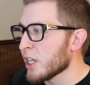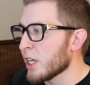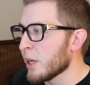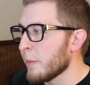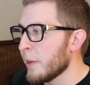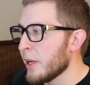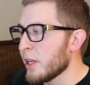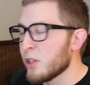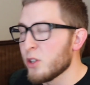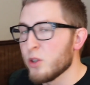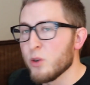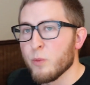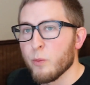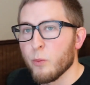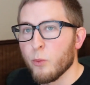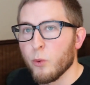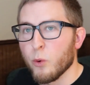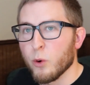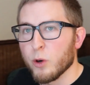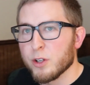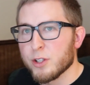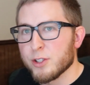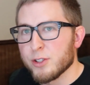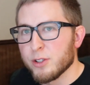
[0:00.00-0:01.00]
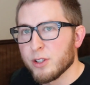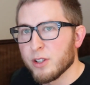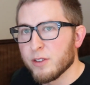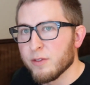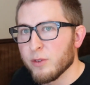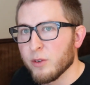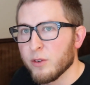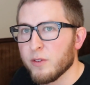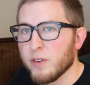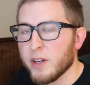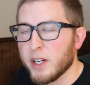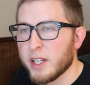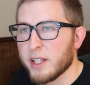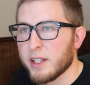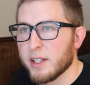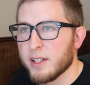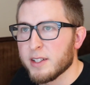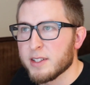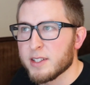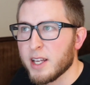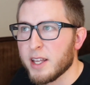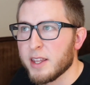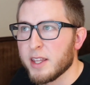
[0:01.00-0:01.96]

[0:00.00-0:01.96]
are going to make you more suited for finance.